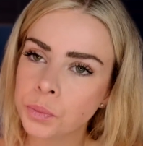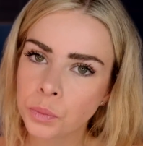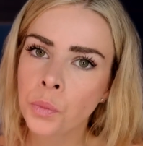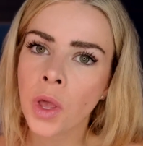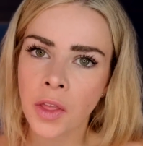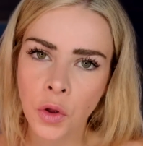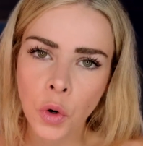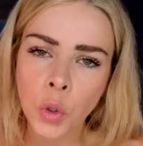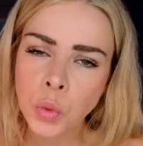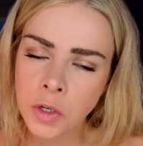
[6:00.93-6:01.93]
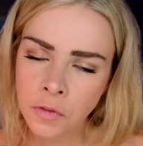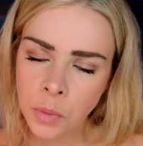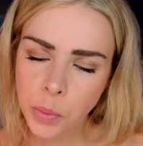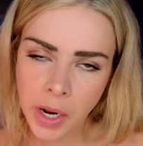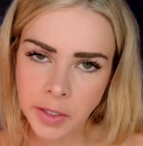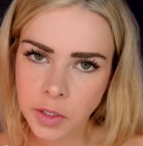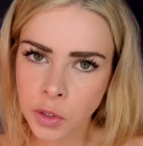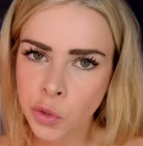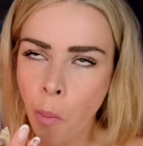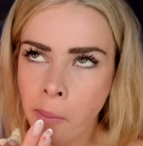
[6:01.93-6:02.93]
Yeah, they're all different
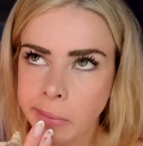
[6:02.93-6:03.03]
prices,